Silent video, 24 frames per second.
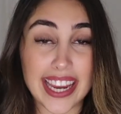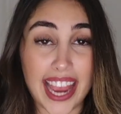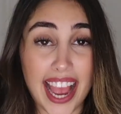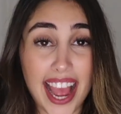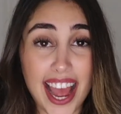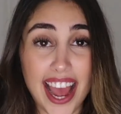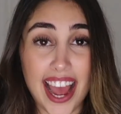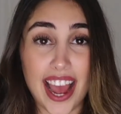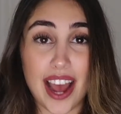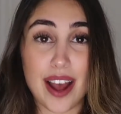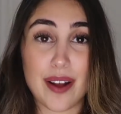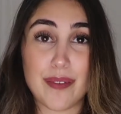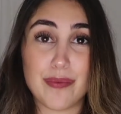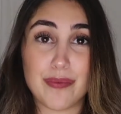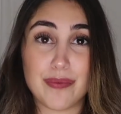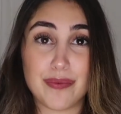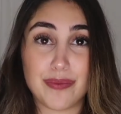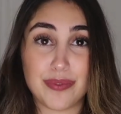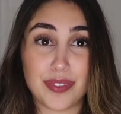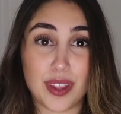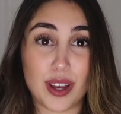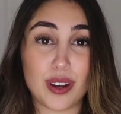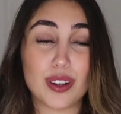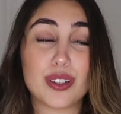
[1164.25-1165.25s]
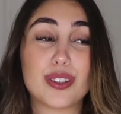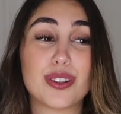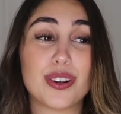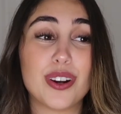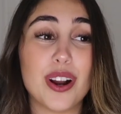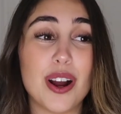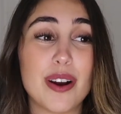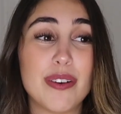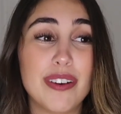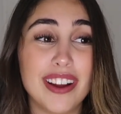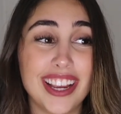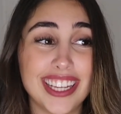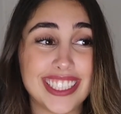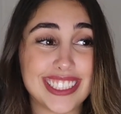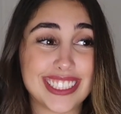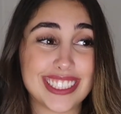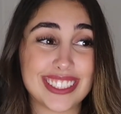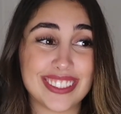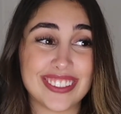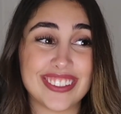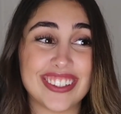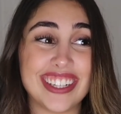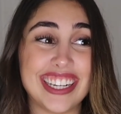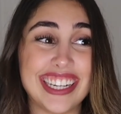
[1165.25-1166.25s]
yeah, those are all my
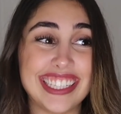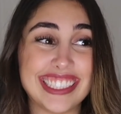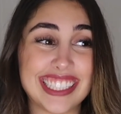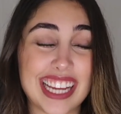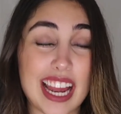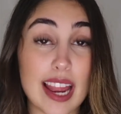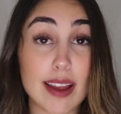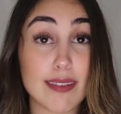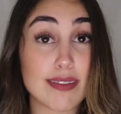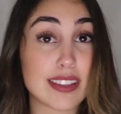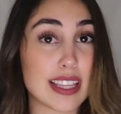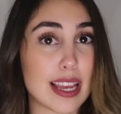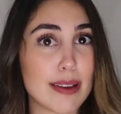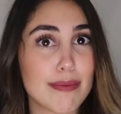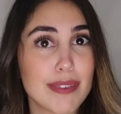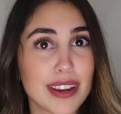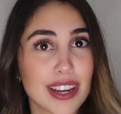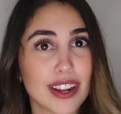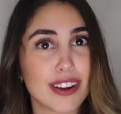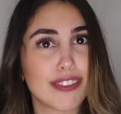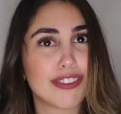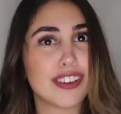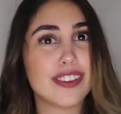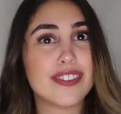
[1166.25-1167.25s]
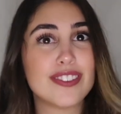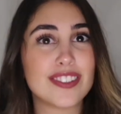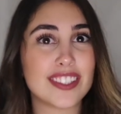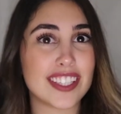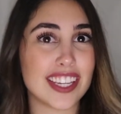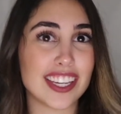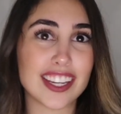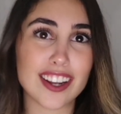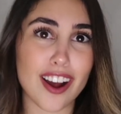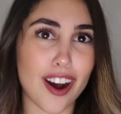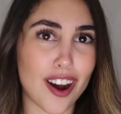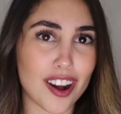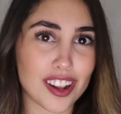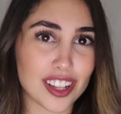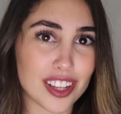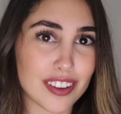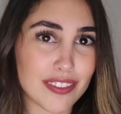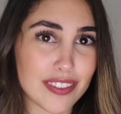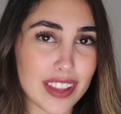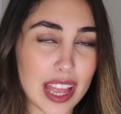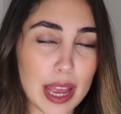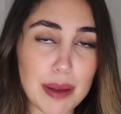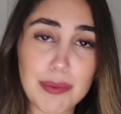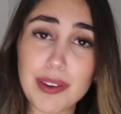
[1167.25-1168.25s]
story times. Let me know if you've seen all
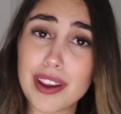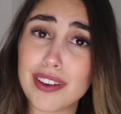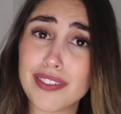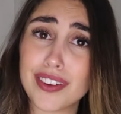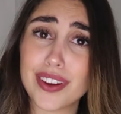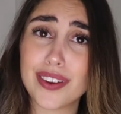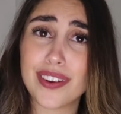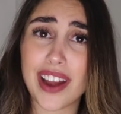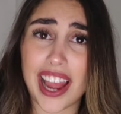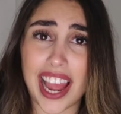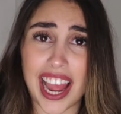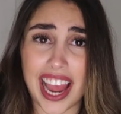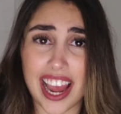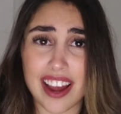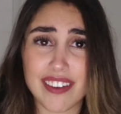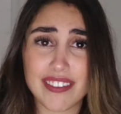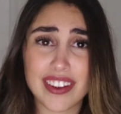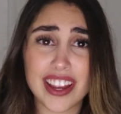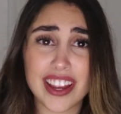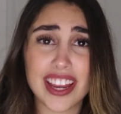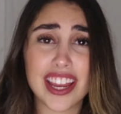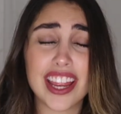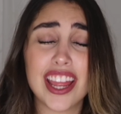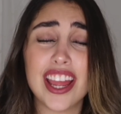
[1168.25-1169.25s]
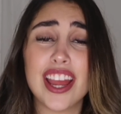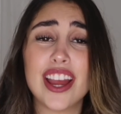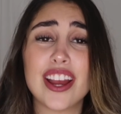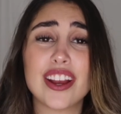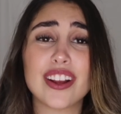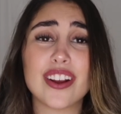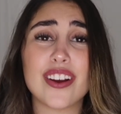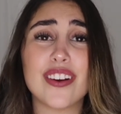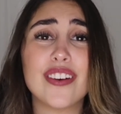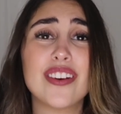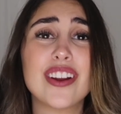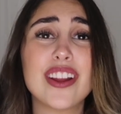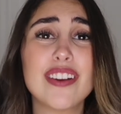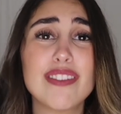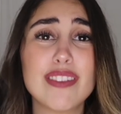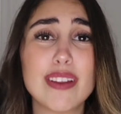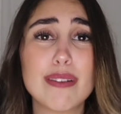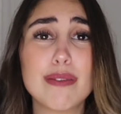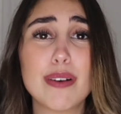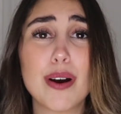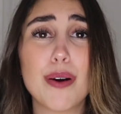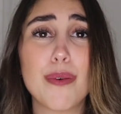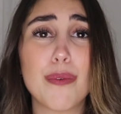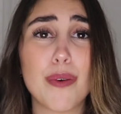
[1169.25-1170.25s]
of them. If you haven't, go give them
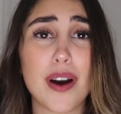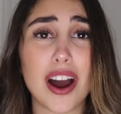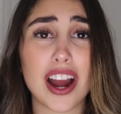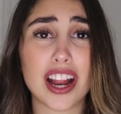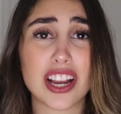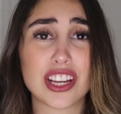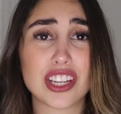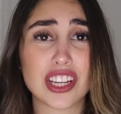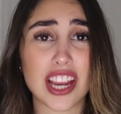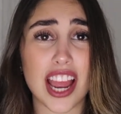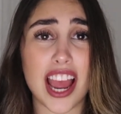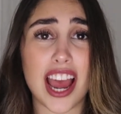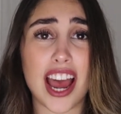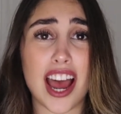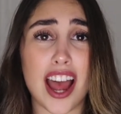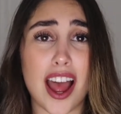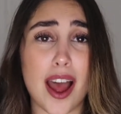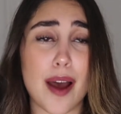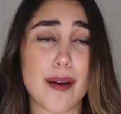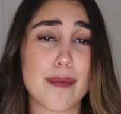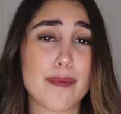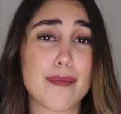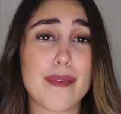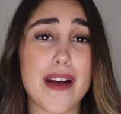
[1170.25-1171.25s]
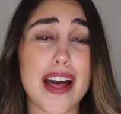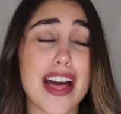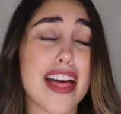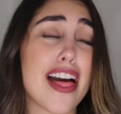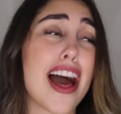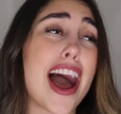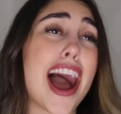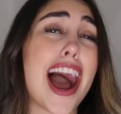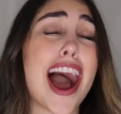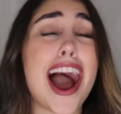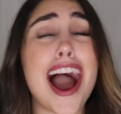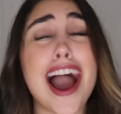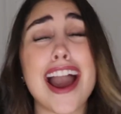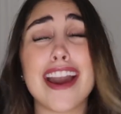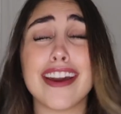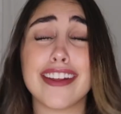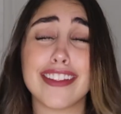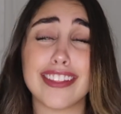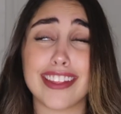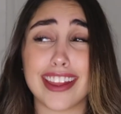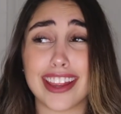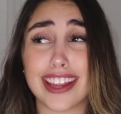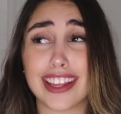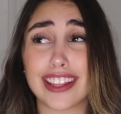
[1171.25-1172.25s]
a watch. I
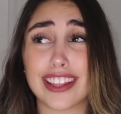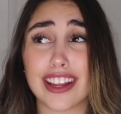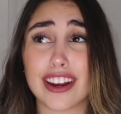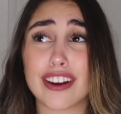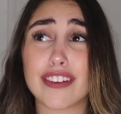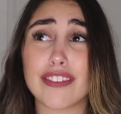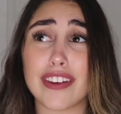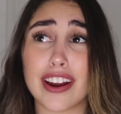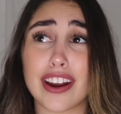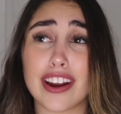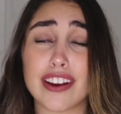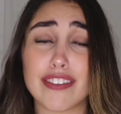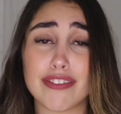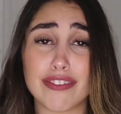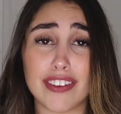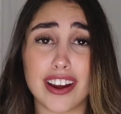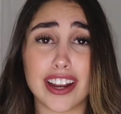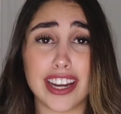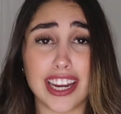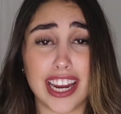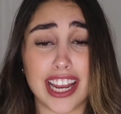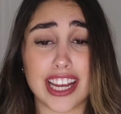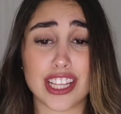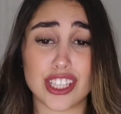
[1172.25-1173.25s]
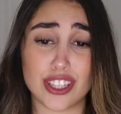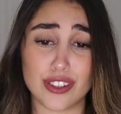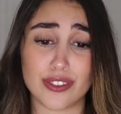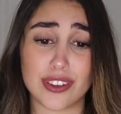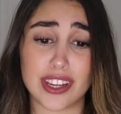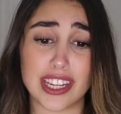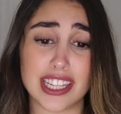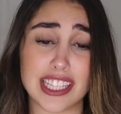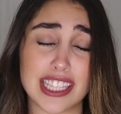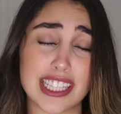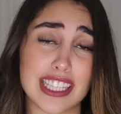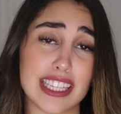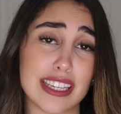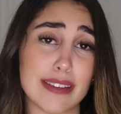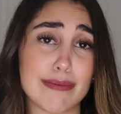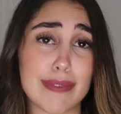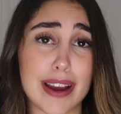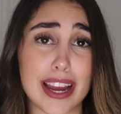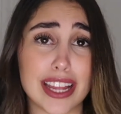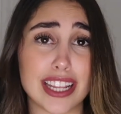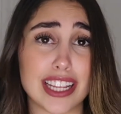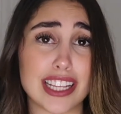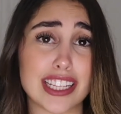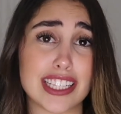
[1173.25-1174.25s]
think they're very funny, as you can see
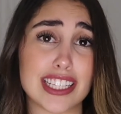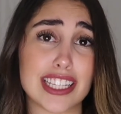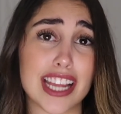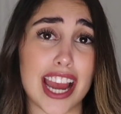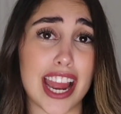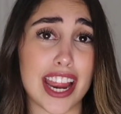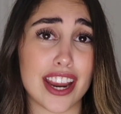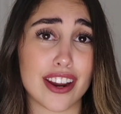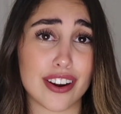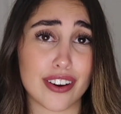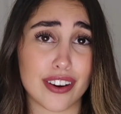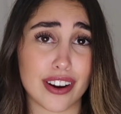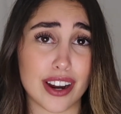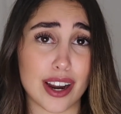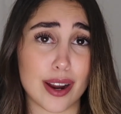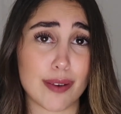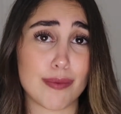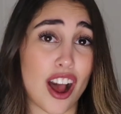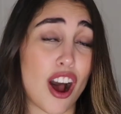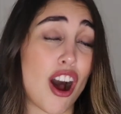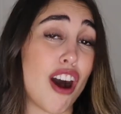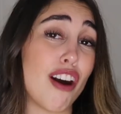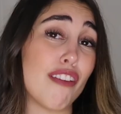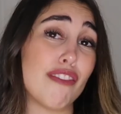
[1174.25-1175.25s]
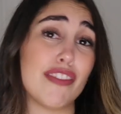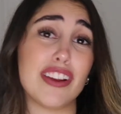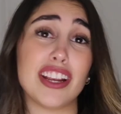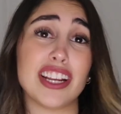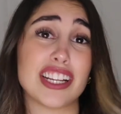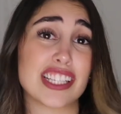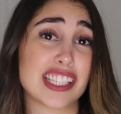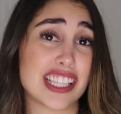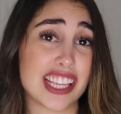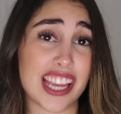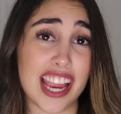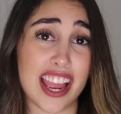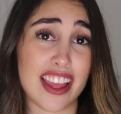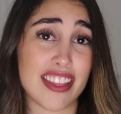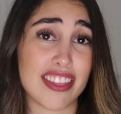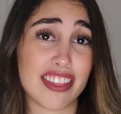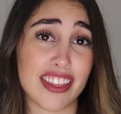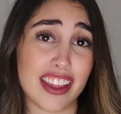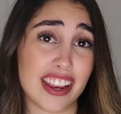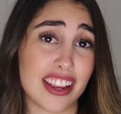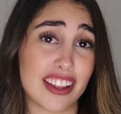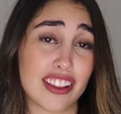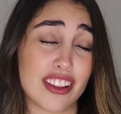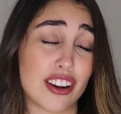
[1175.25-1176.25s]
by this diagram. Obviously, I
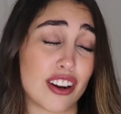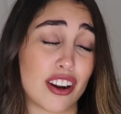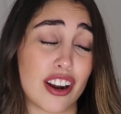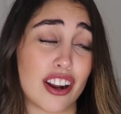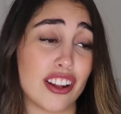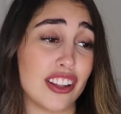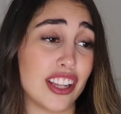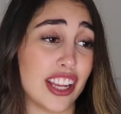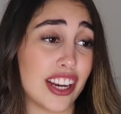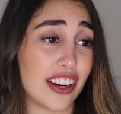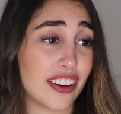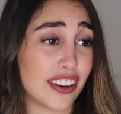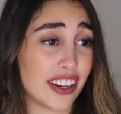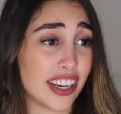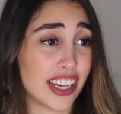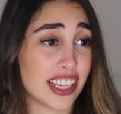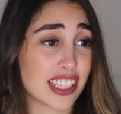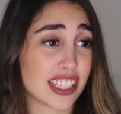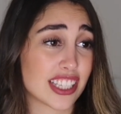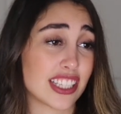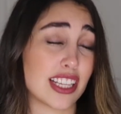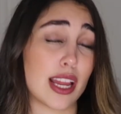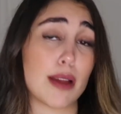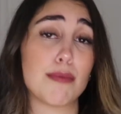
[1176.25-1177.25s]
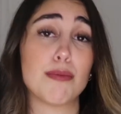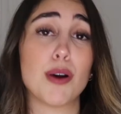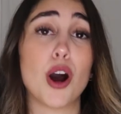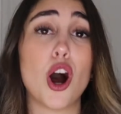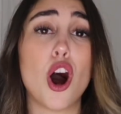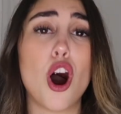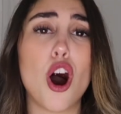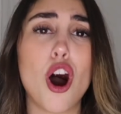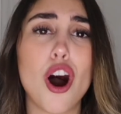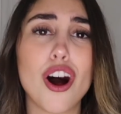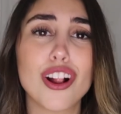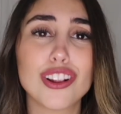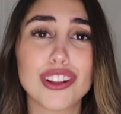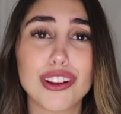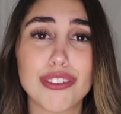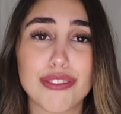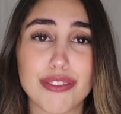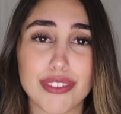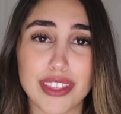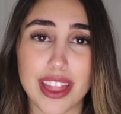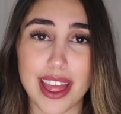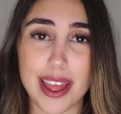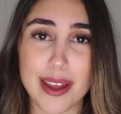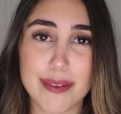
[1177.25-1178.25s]
think they're hilarious because I put all
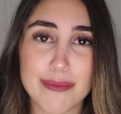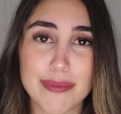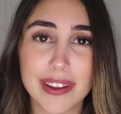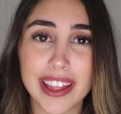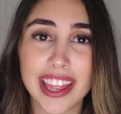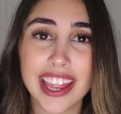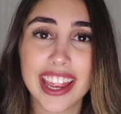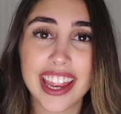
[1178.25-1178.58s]
of them